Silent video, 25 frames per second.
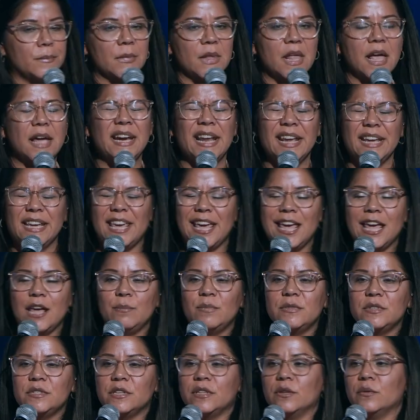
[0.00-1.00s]
And I
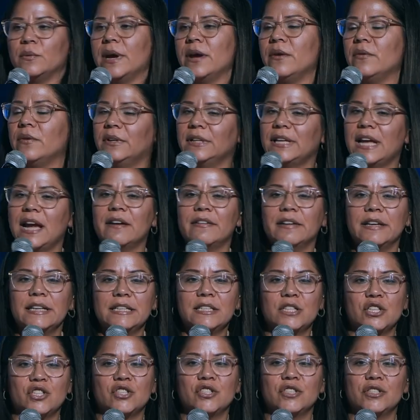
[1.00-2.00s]
came to the Way World
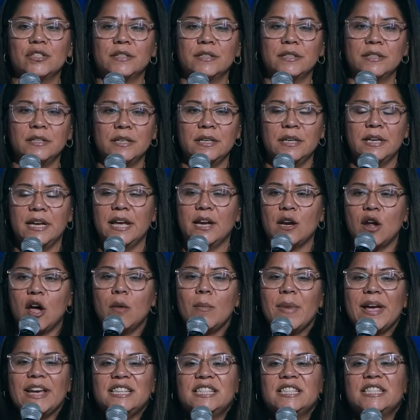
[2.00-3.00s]
Outreach in all
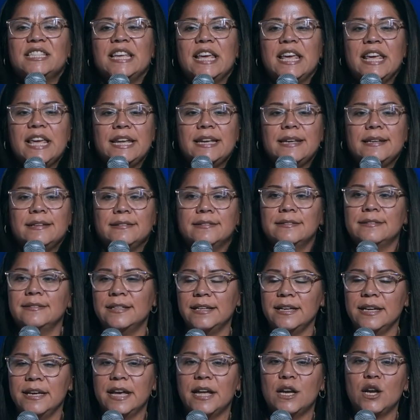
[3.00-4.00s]
my sin,
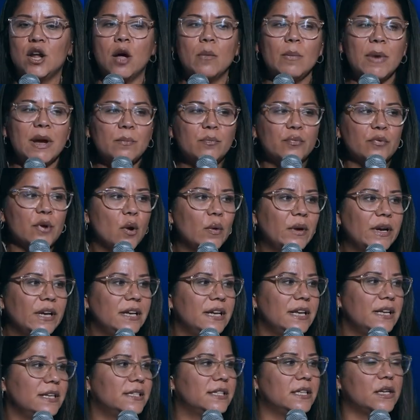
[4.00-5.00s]
in all my
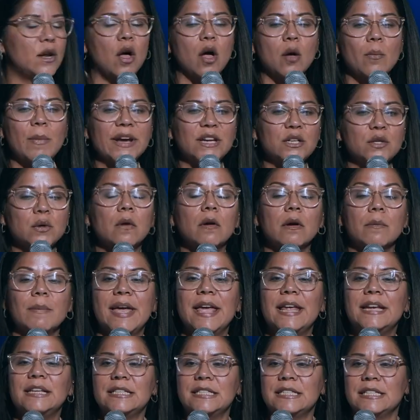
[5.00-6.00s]
brokenness, and all my
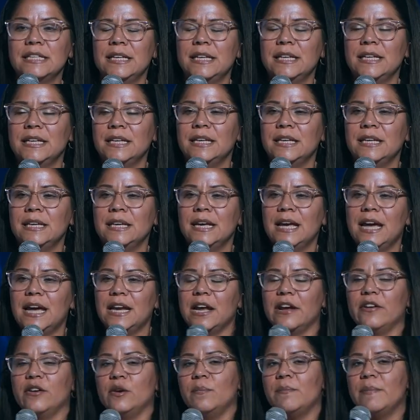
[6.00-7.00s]
torment. And
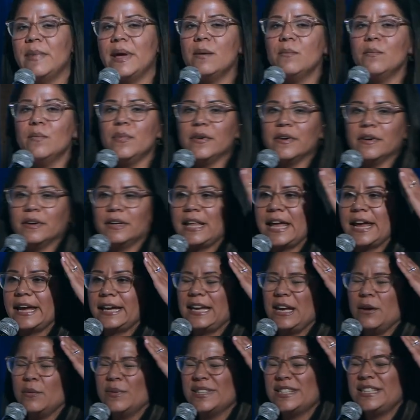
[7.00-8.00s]
I remember like
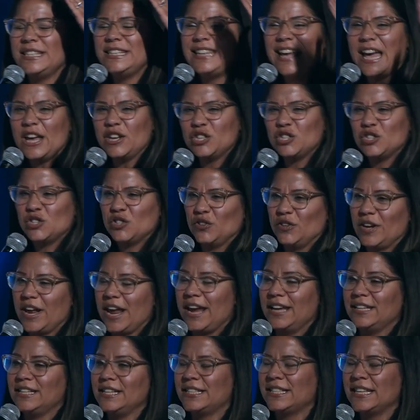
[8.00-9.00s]
it was
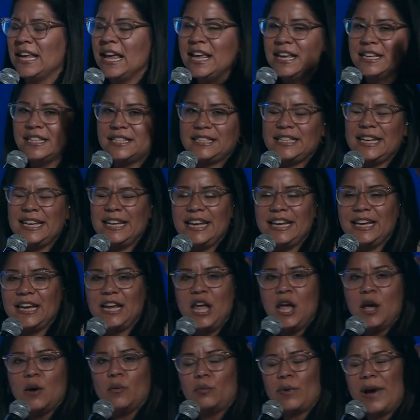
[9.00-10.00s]
yesterday, just sitting
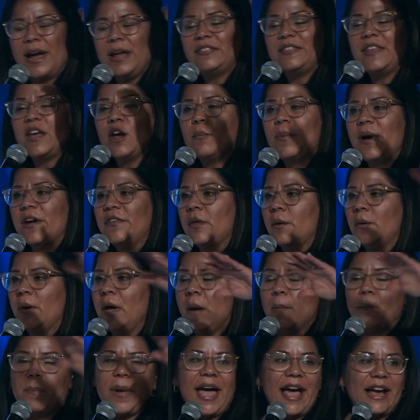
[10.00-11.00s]
right there by the
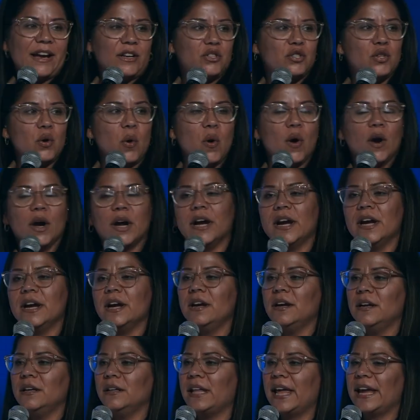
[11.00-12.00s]
back door,
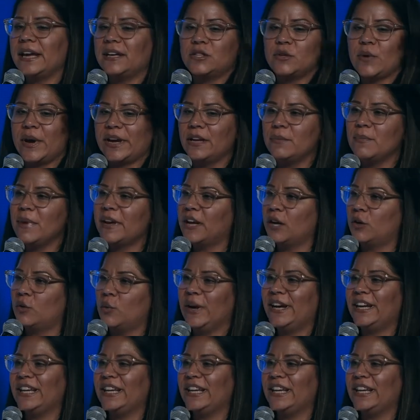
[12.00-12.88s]
like so I could make a quick